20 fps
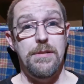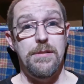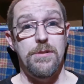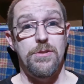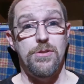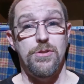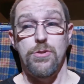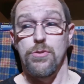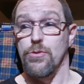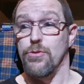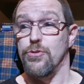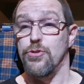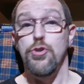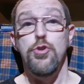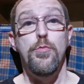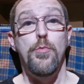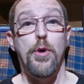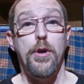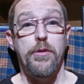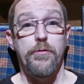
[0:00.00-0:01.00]
It's got
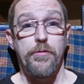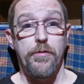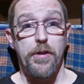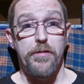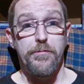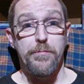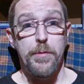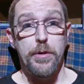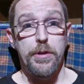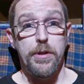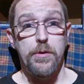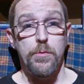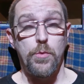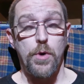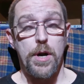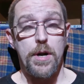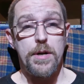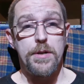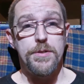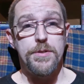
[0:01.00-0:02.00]
2.5 million
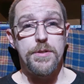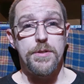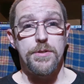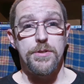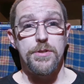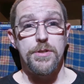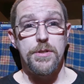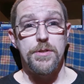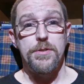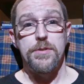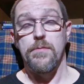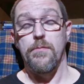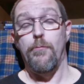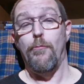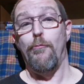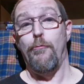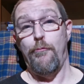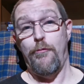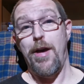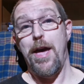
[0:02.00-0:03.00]
words. It's just
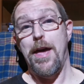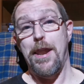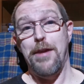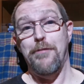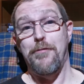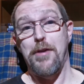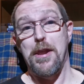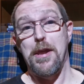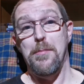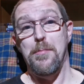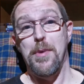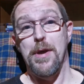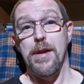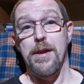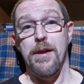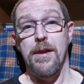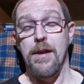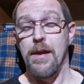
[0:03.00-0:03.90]
very, very big.